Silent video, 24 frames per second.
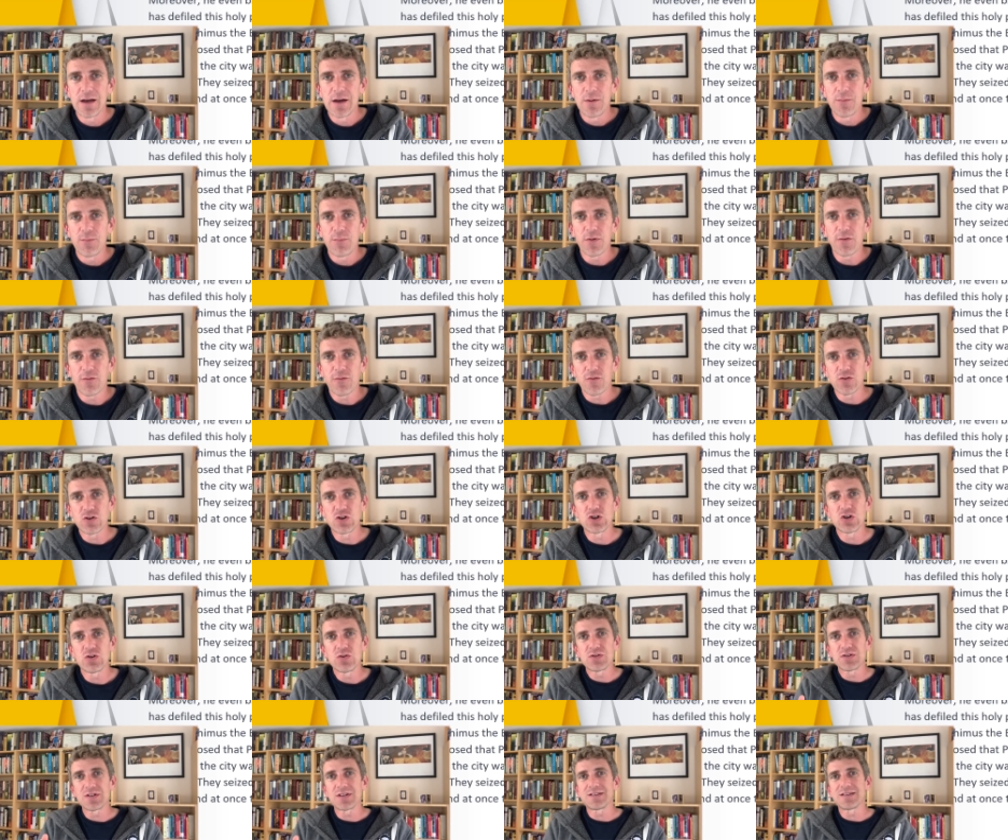But for
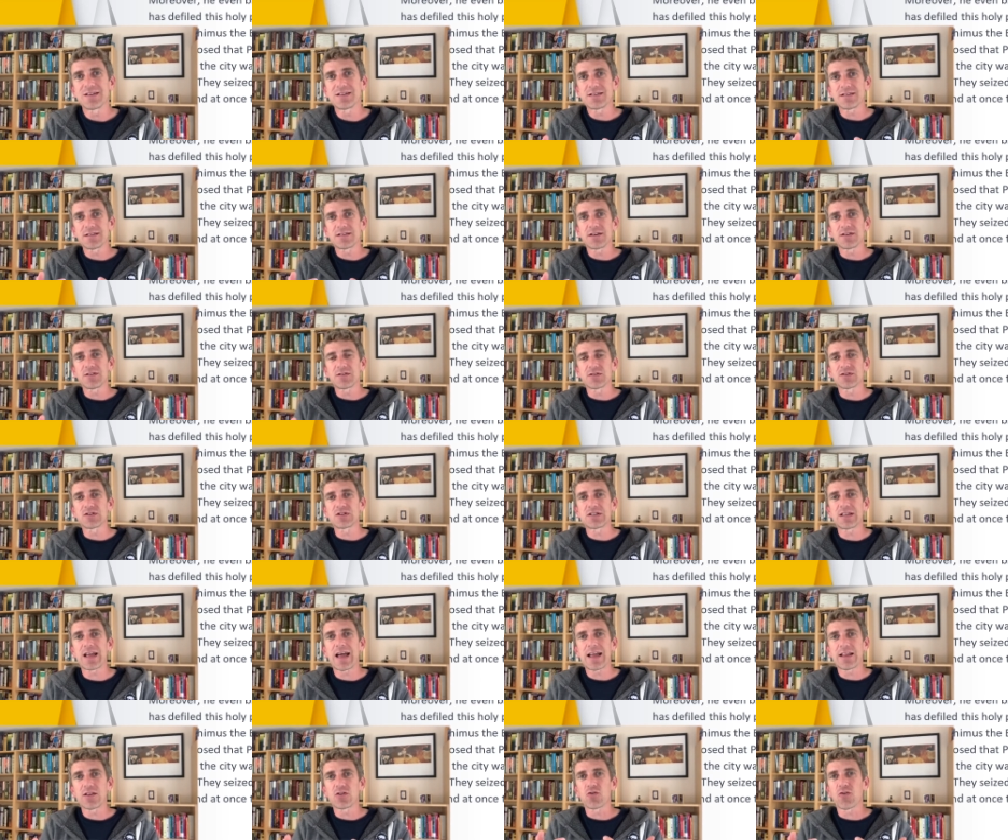Jews that didn't
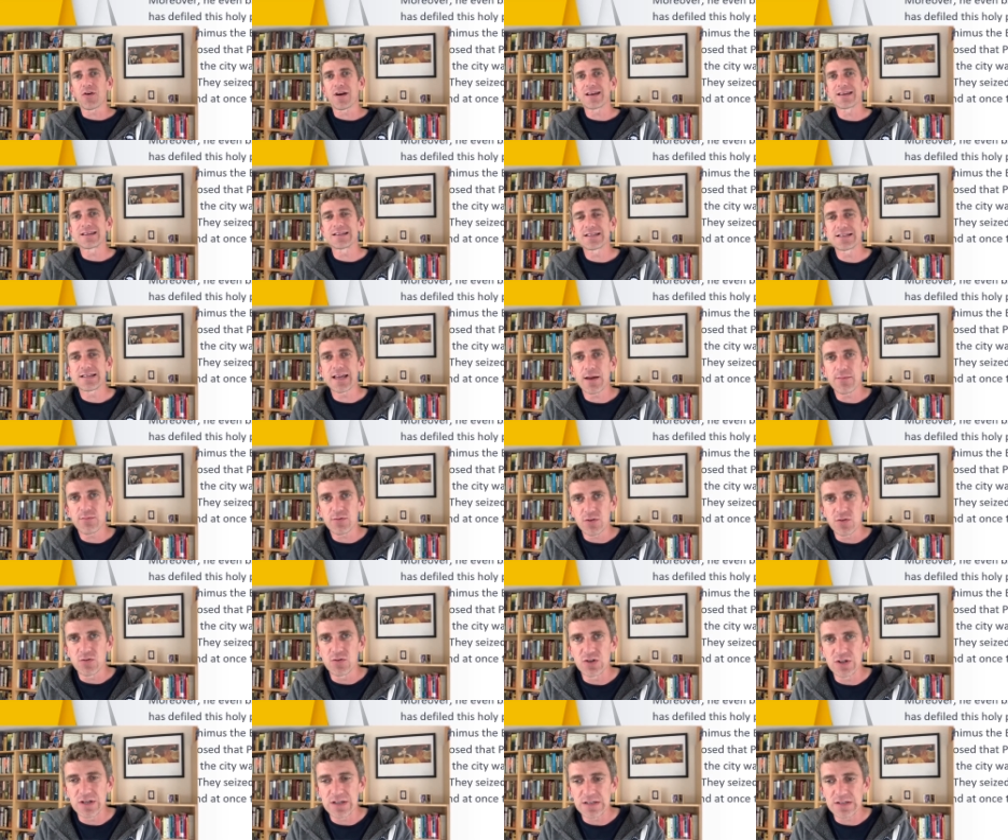understand or accept who
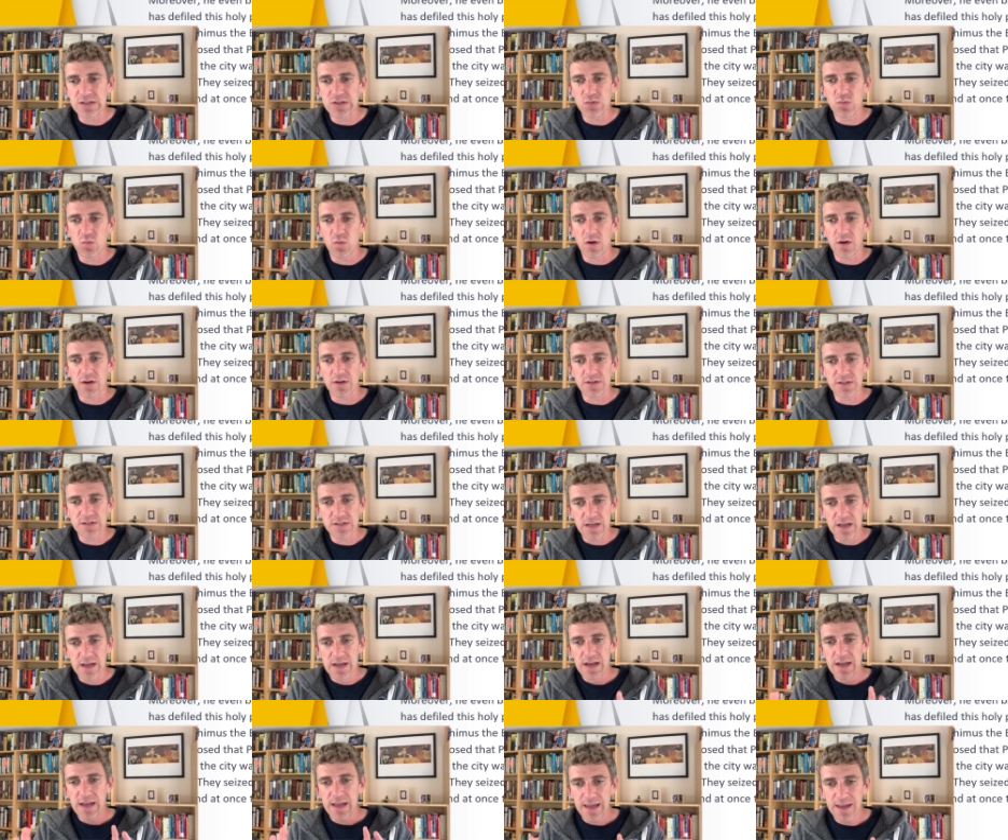Jesus was,
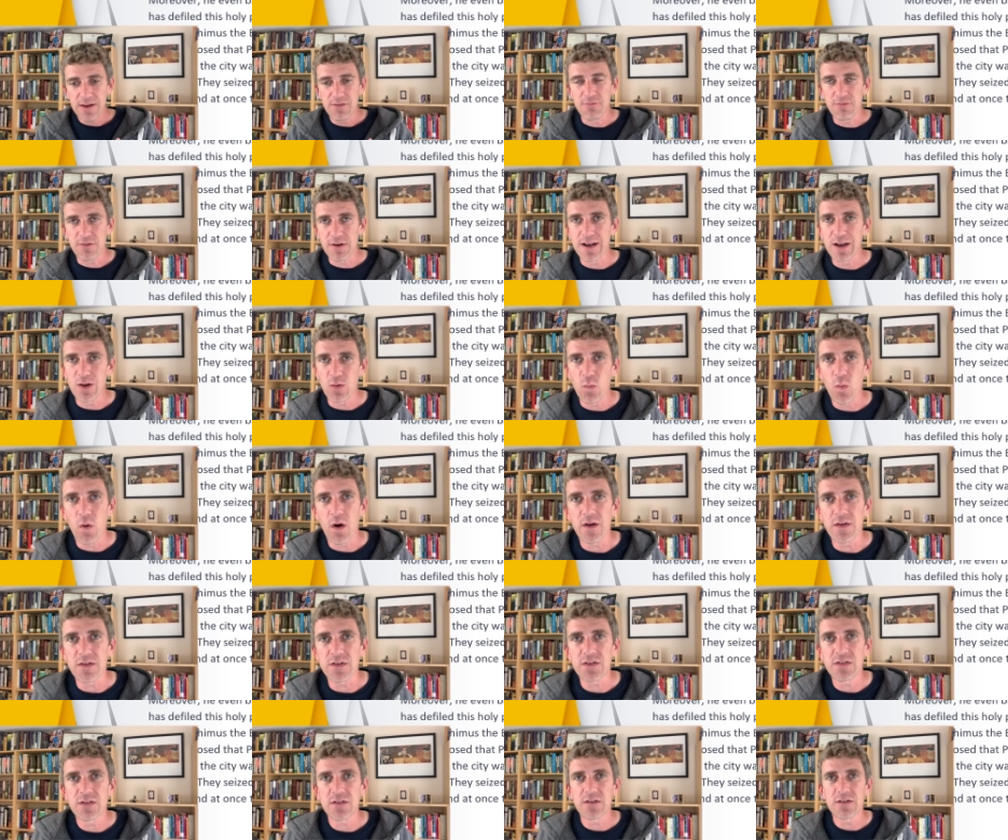he really
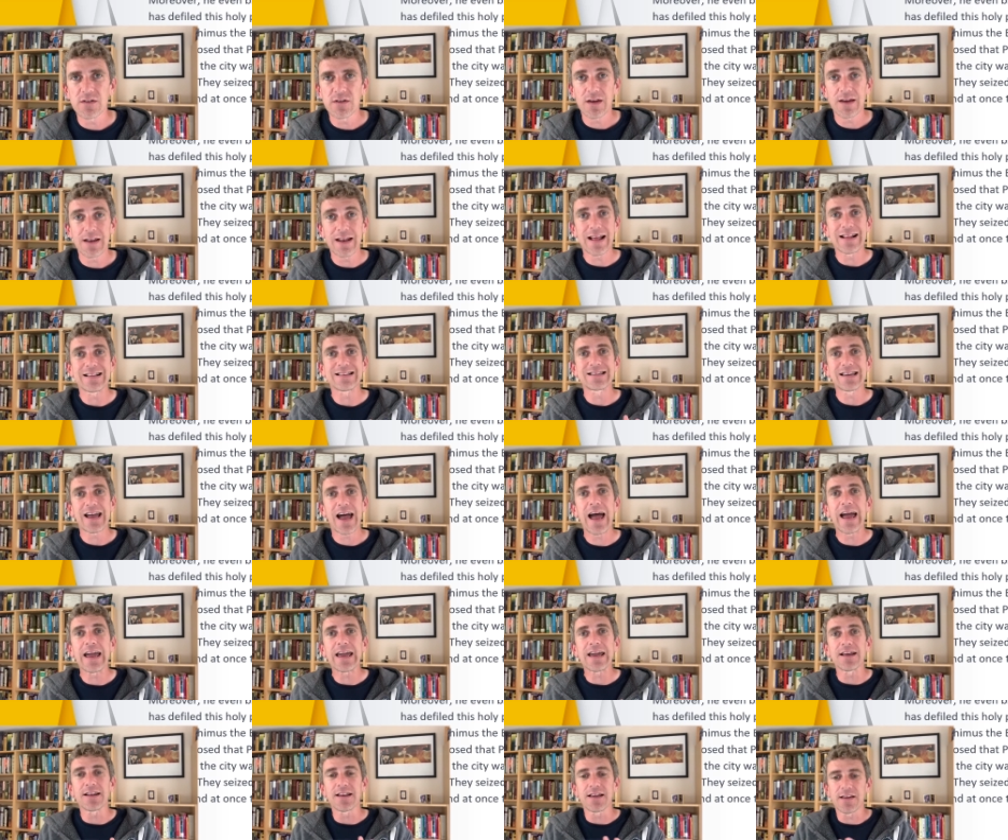was an
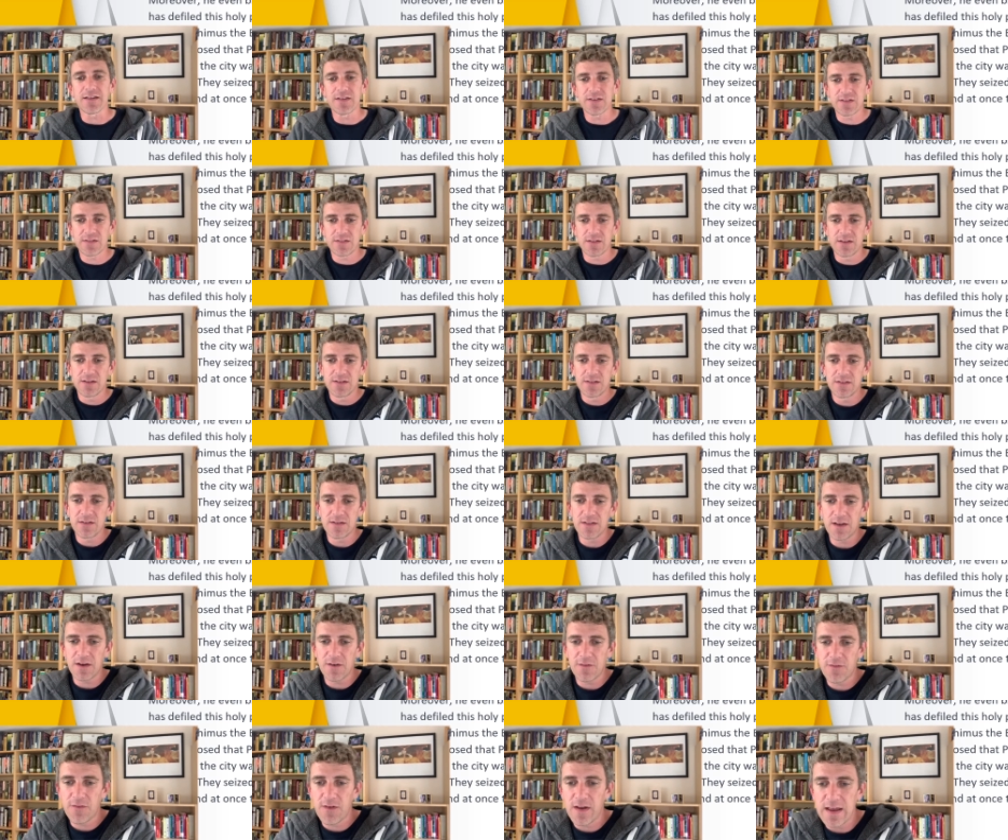antagonist to their
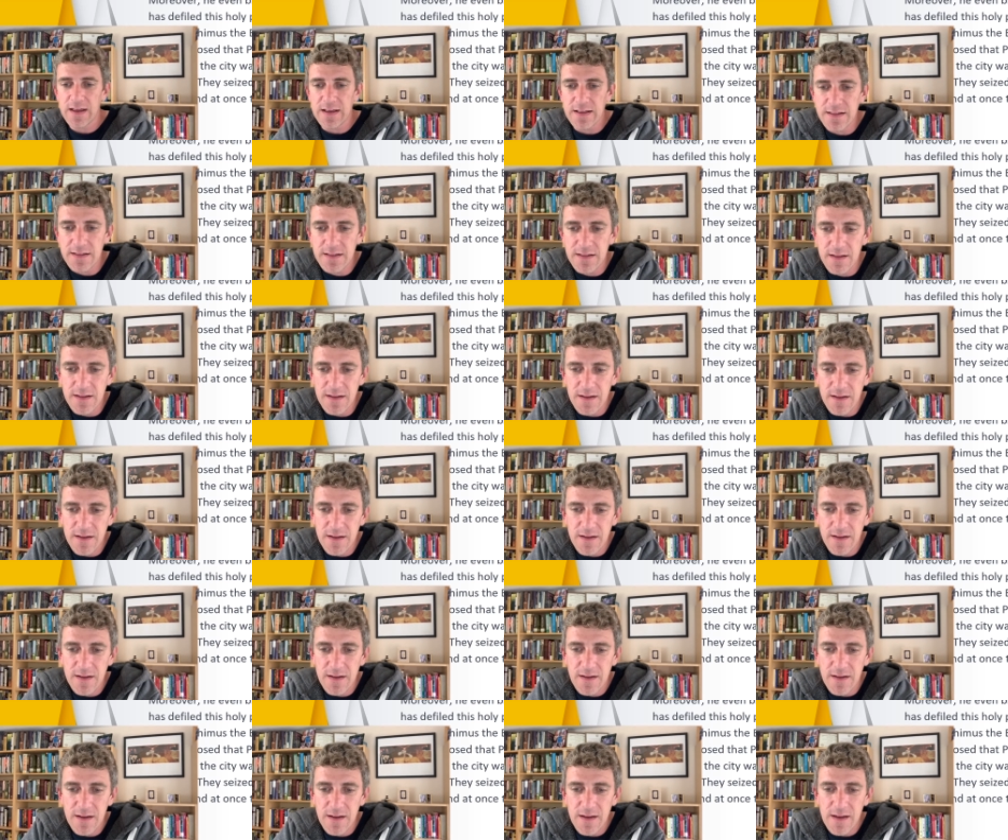faith.
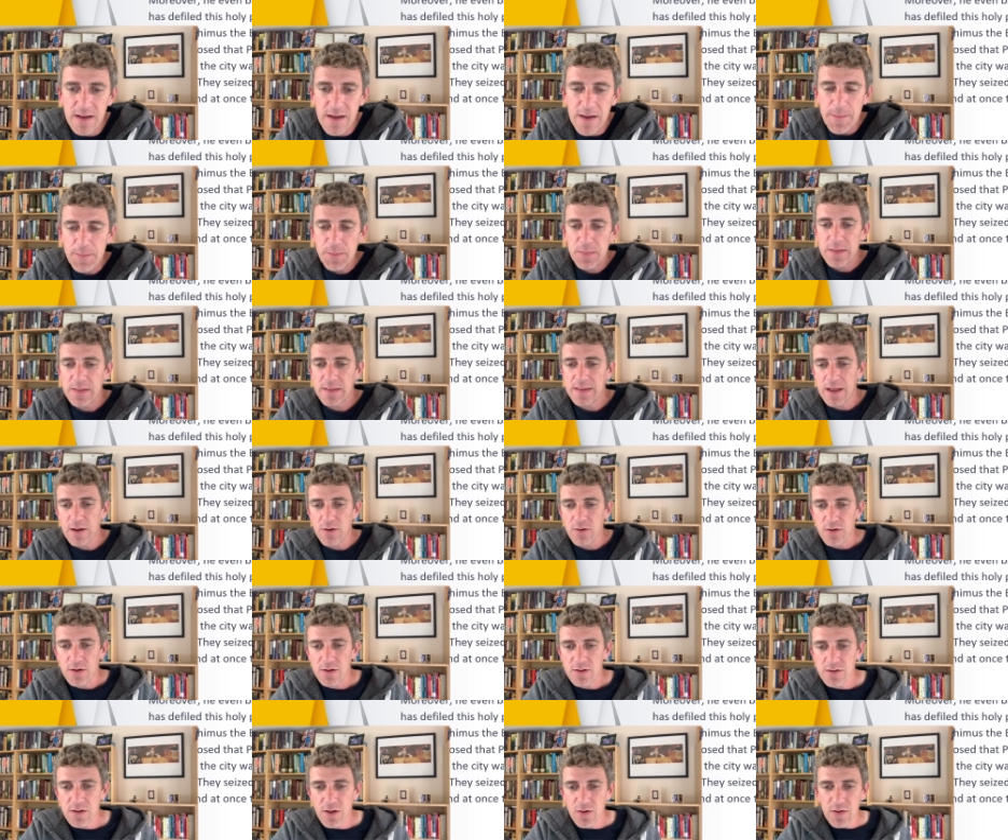Now,
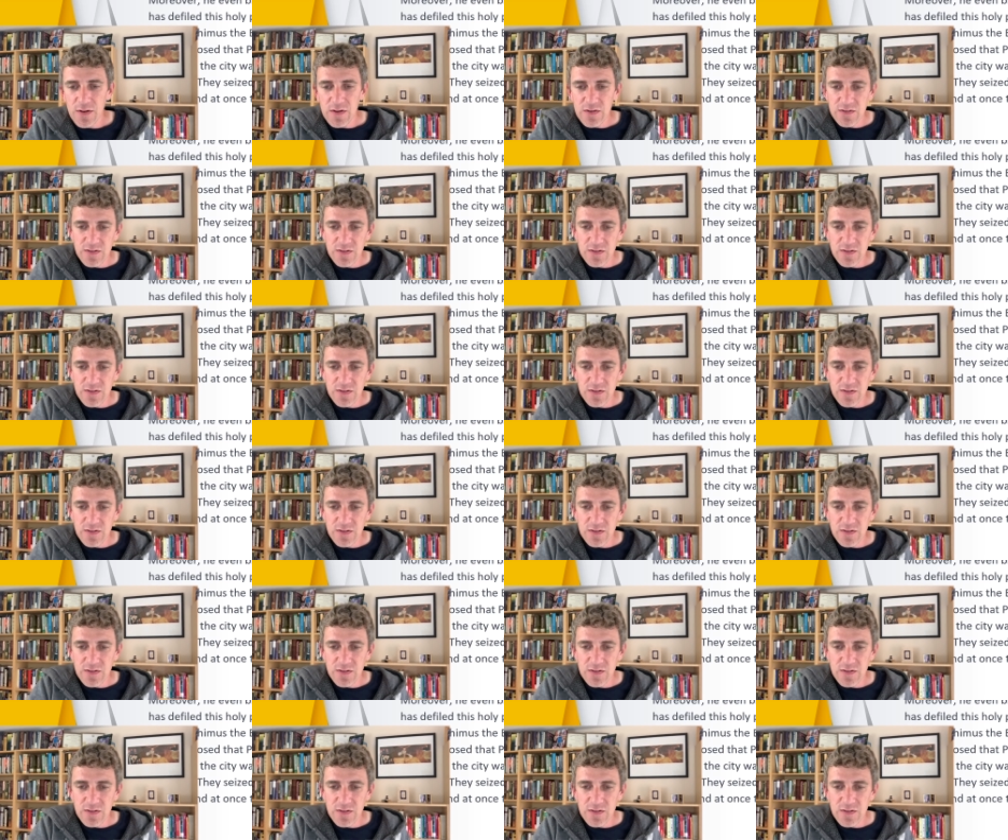notice